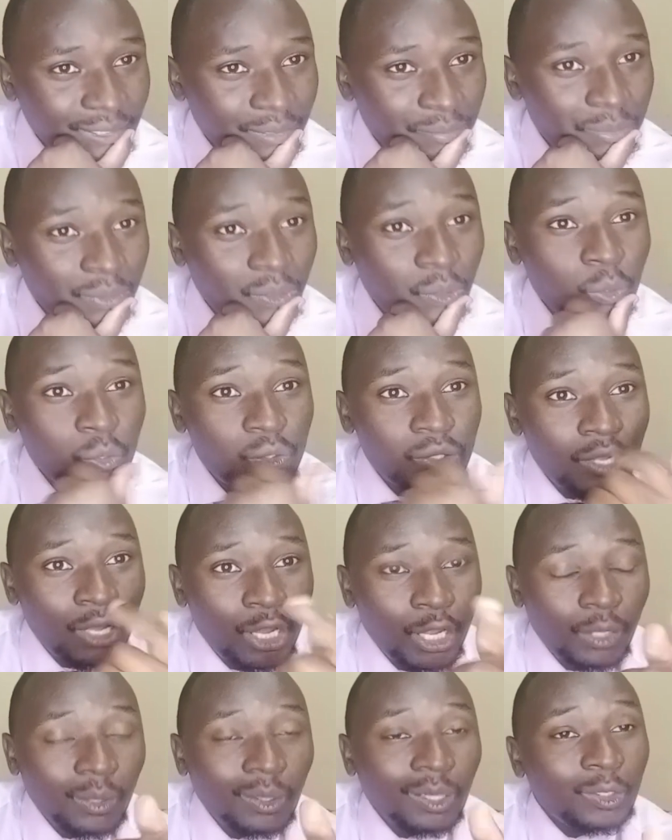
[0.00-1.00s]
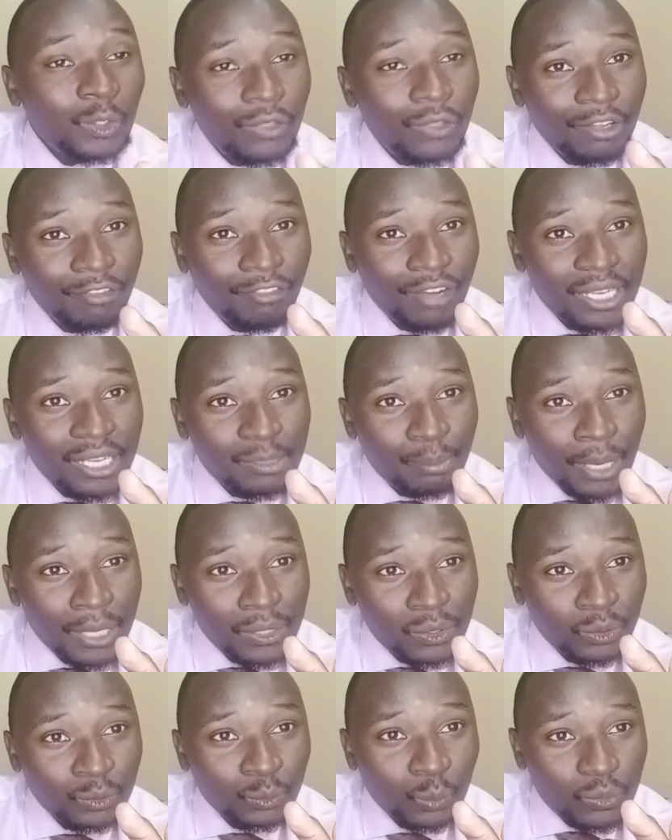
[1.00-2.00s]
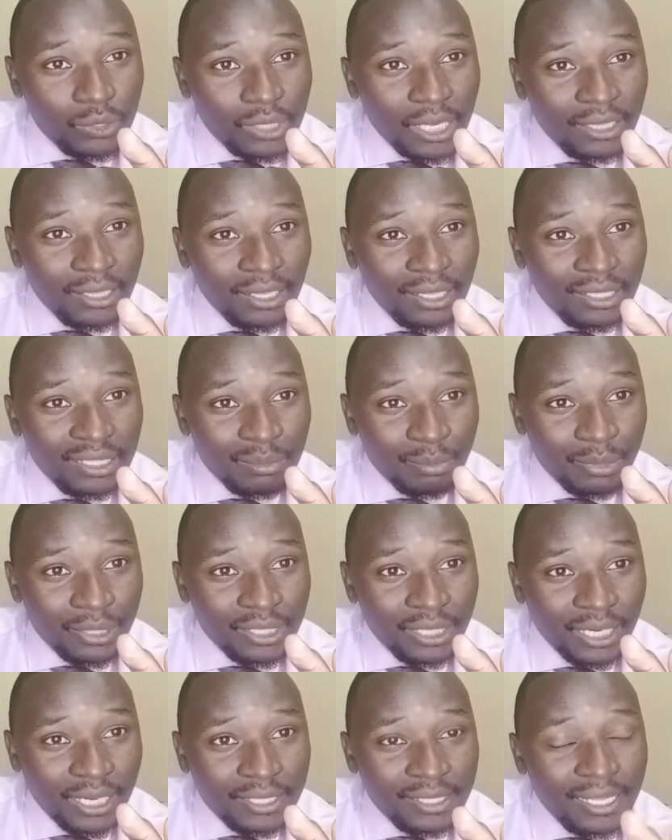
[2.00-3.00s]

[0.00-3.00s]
Because you are not the first person to start that business.